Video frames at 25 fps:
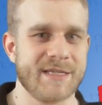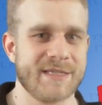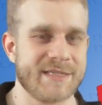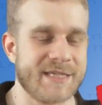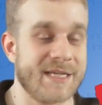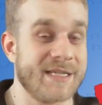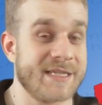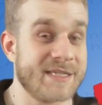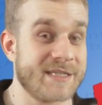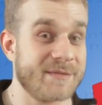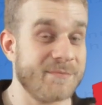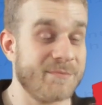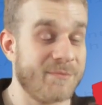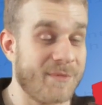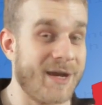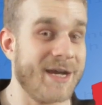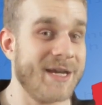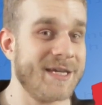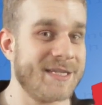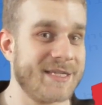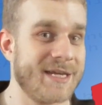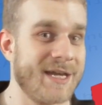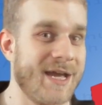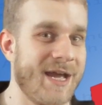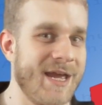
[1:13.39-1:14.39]
since
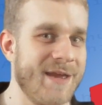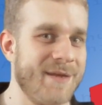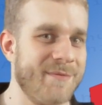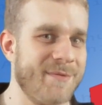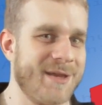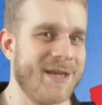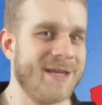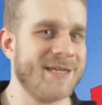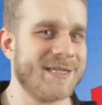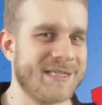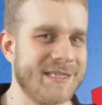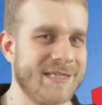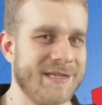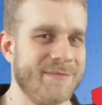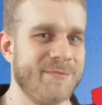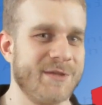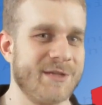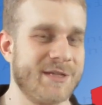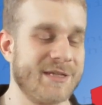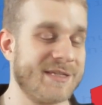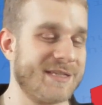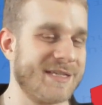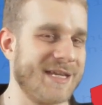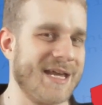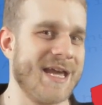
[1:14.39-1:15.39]
my time is
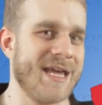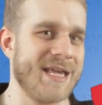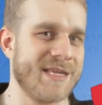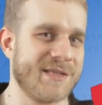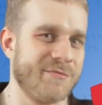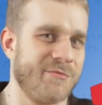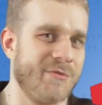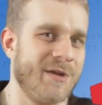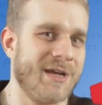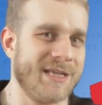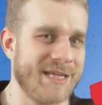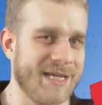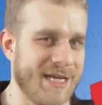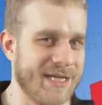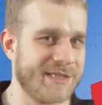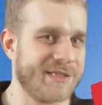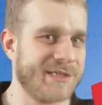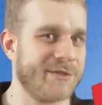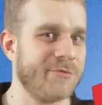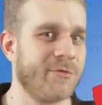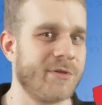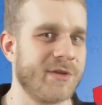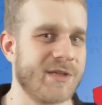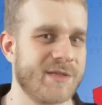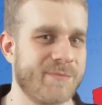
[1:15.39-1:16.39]
limited as well as
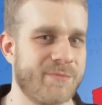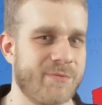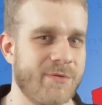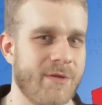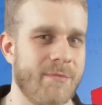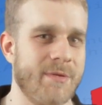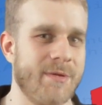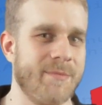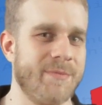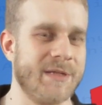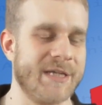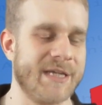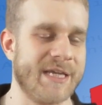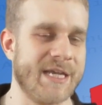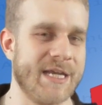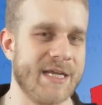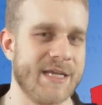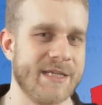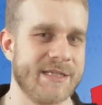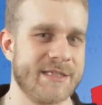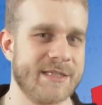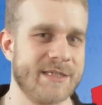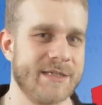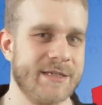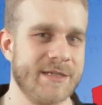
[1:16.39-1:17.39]
yours probably
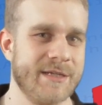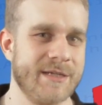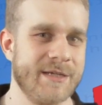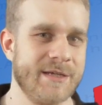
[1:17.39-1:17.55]
is.